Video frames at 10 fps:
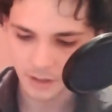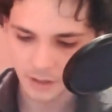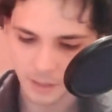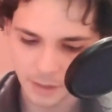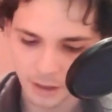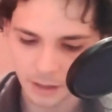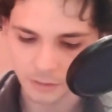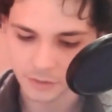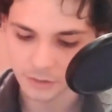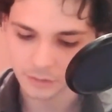about how,
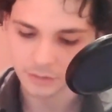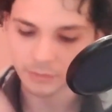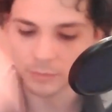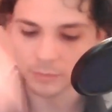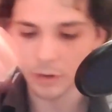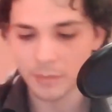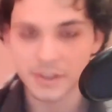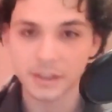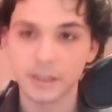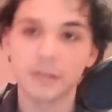you weren't
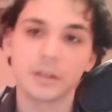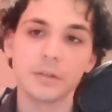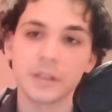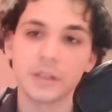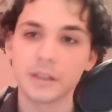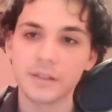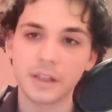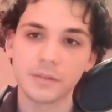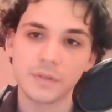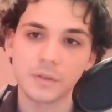particularly outgoing in
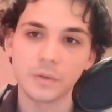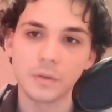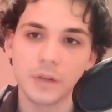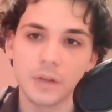secondary school.